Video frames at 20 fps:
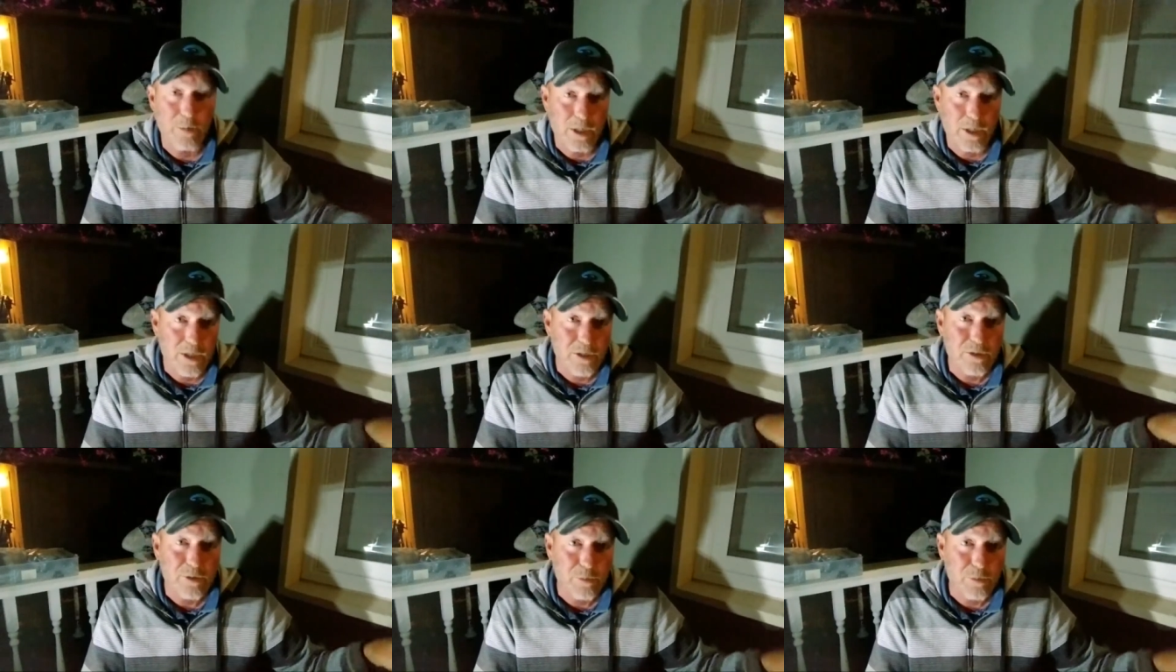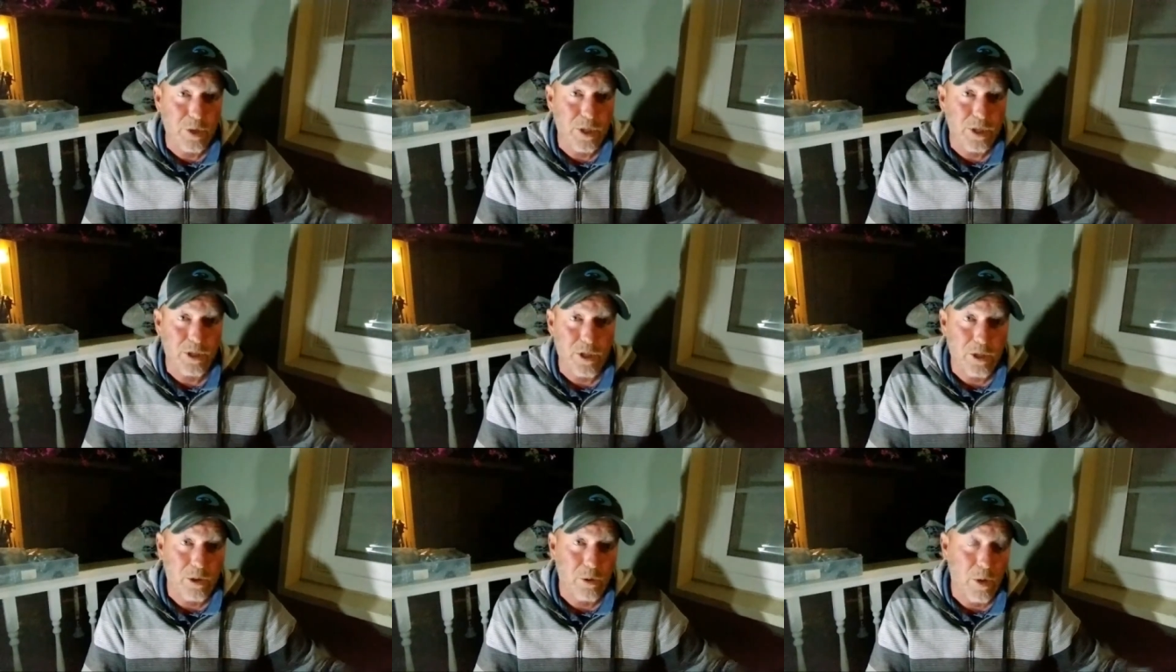And there's some really
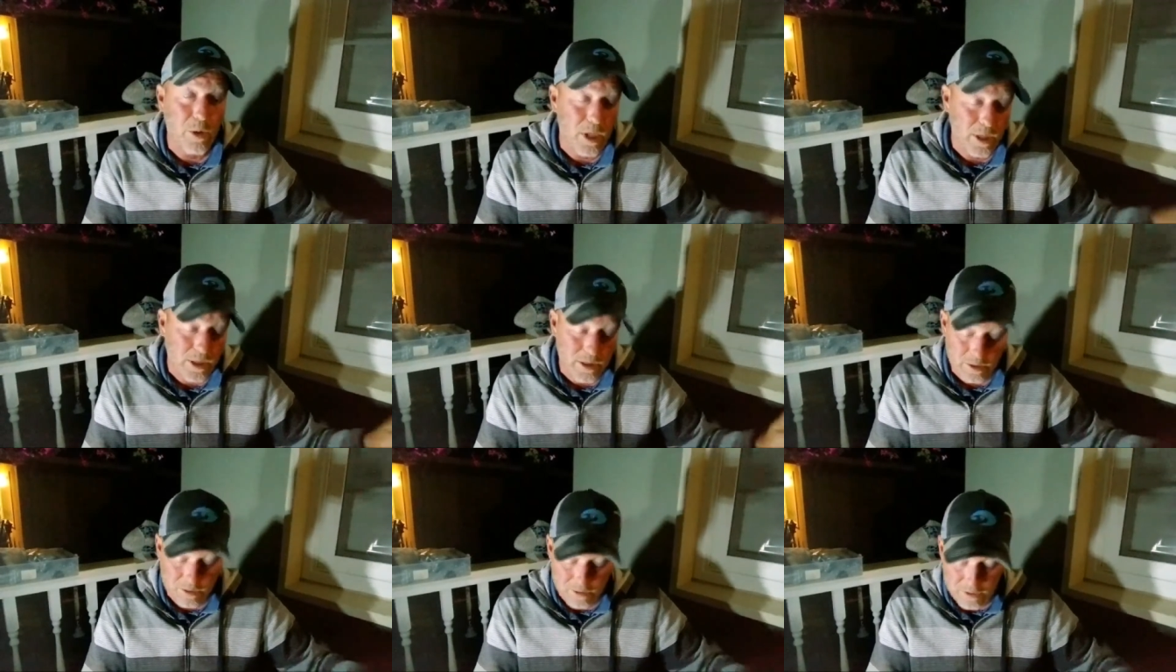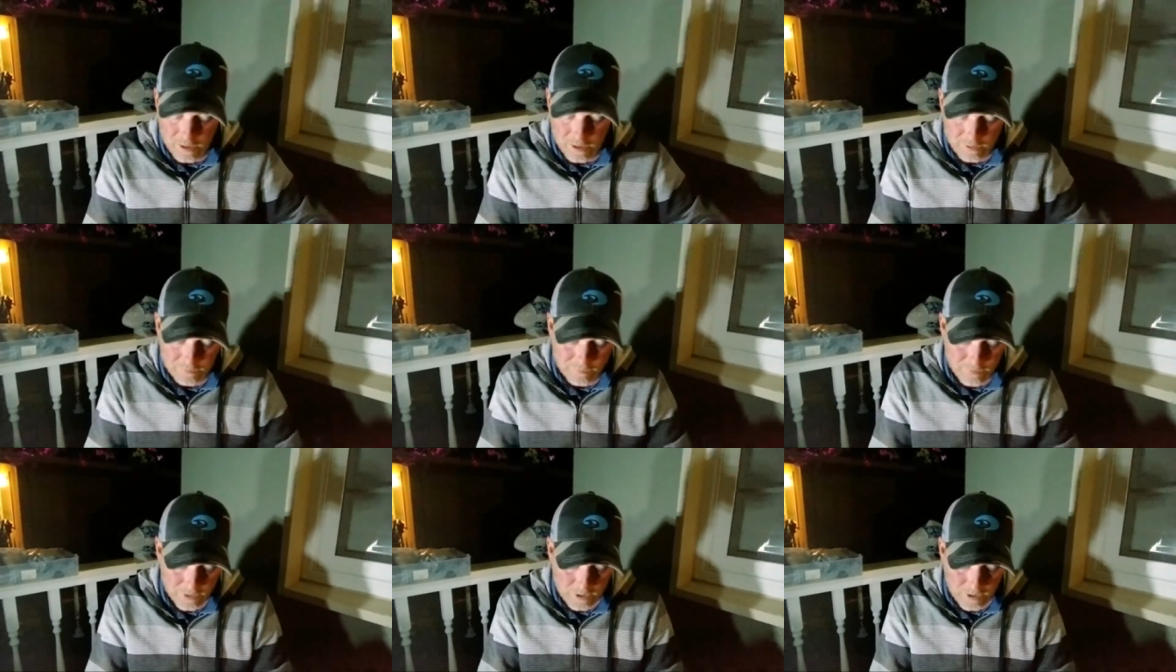good quality and stuff.
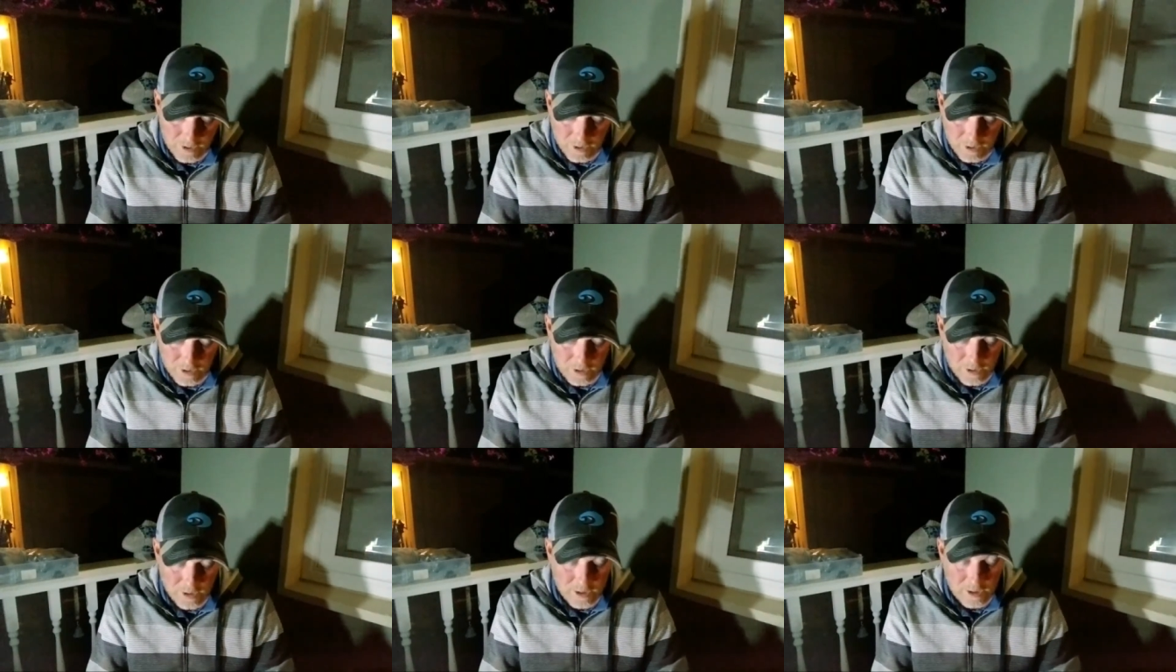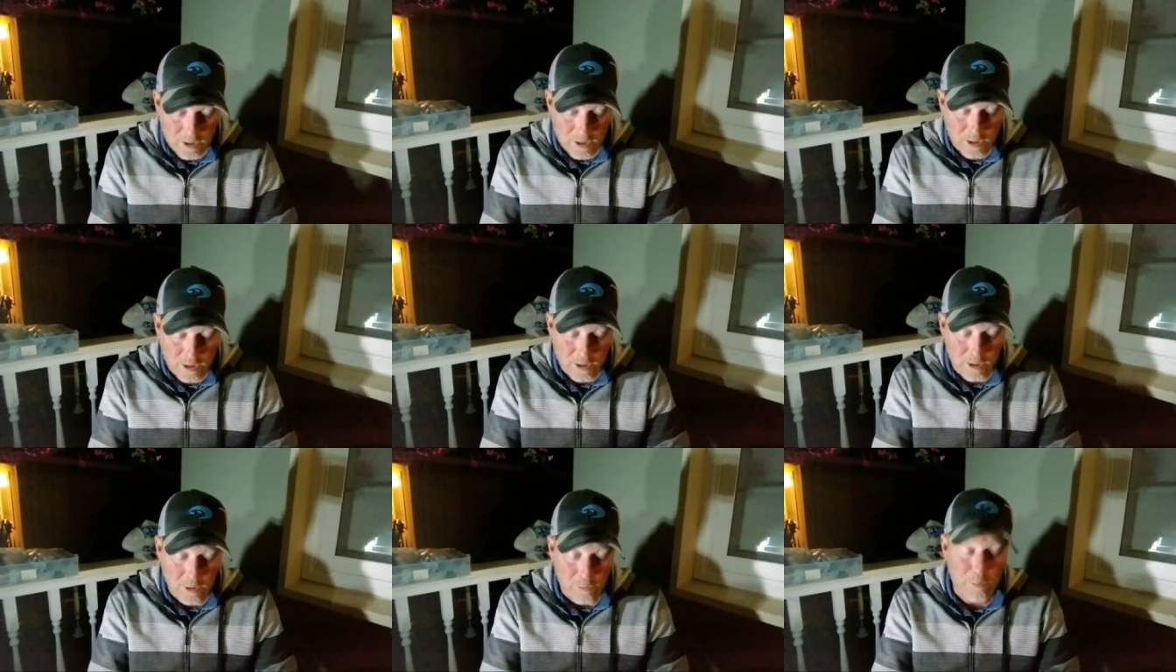
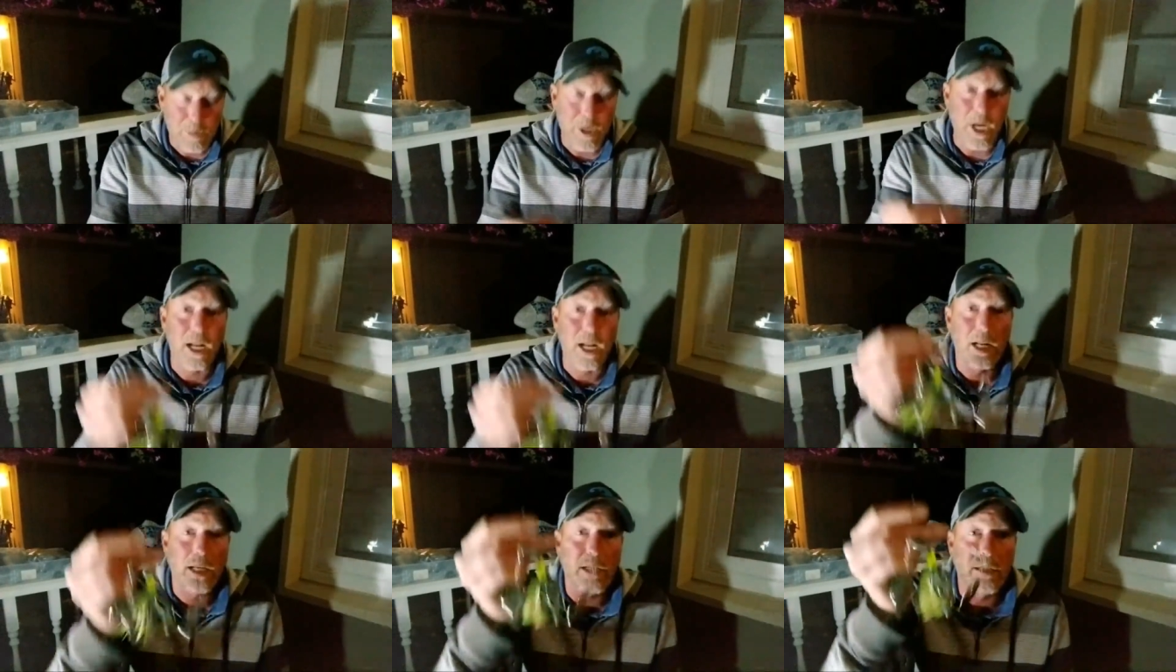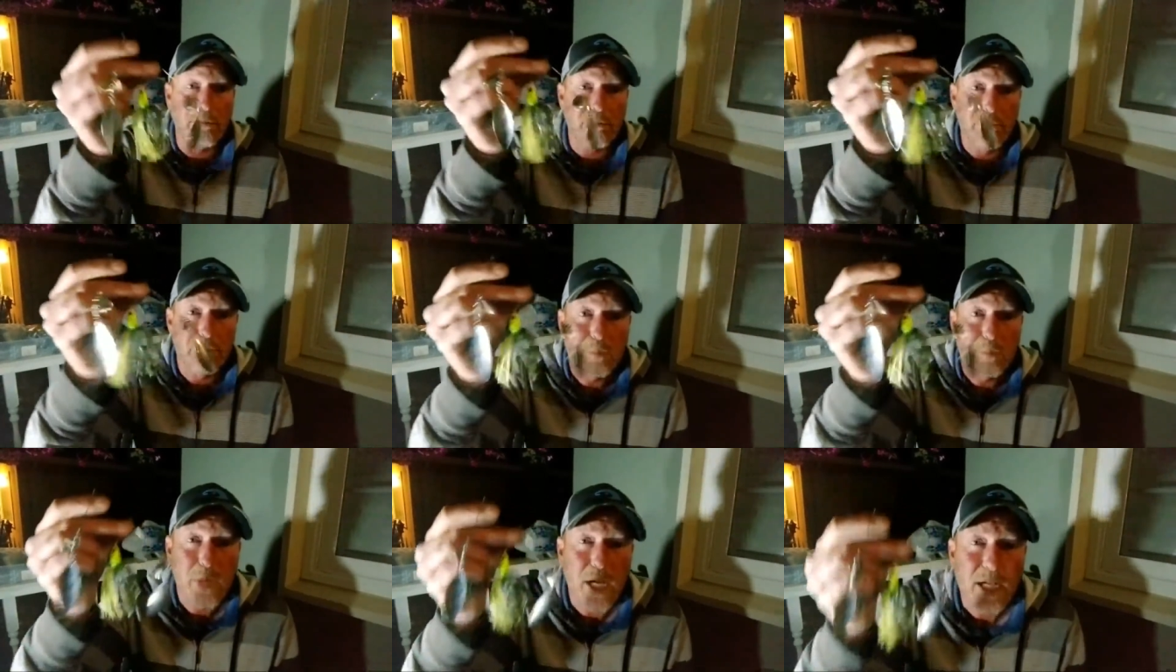But yeah,
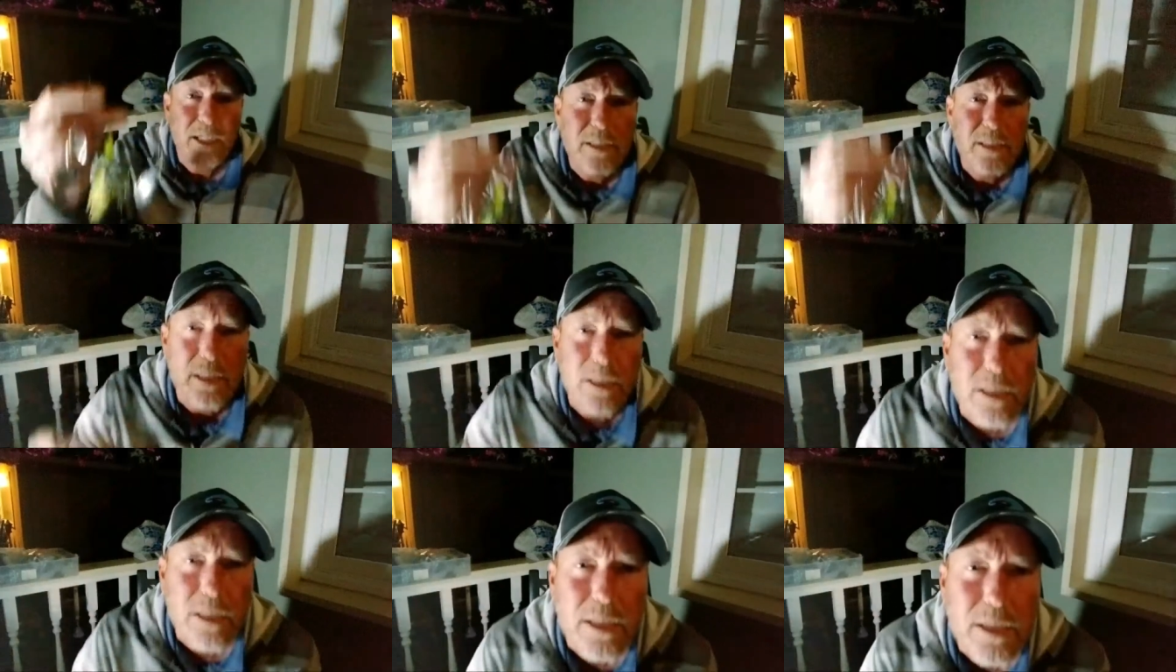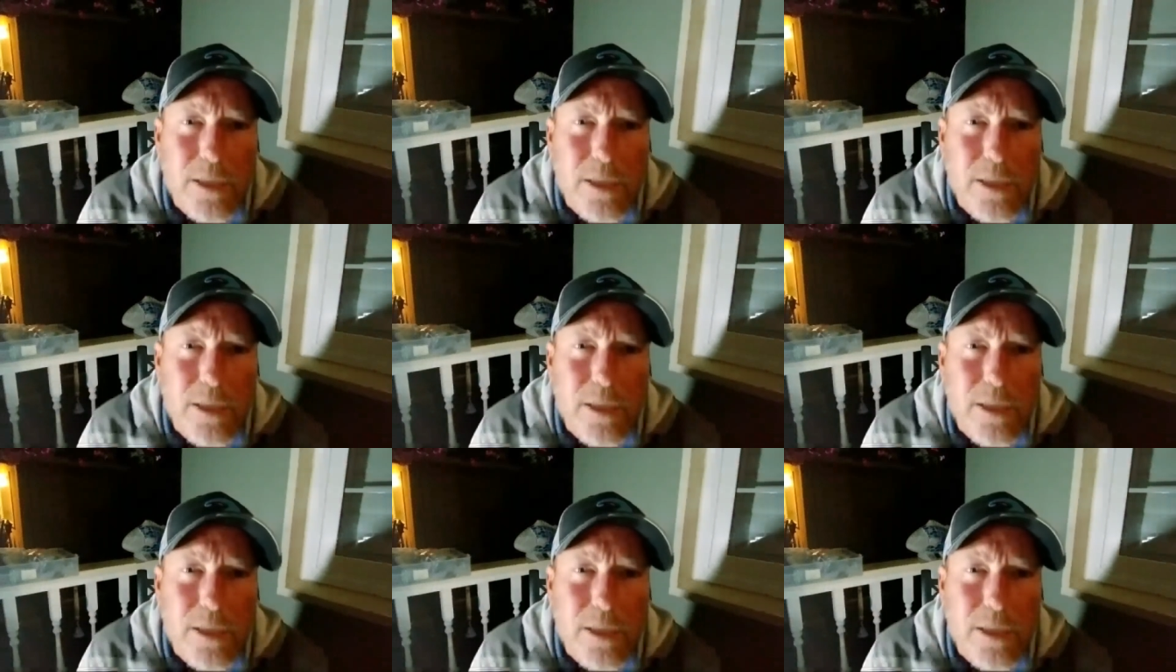back to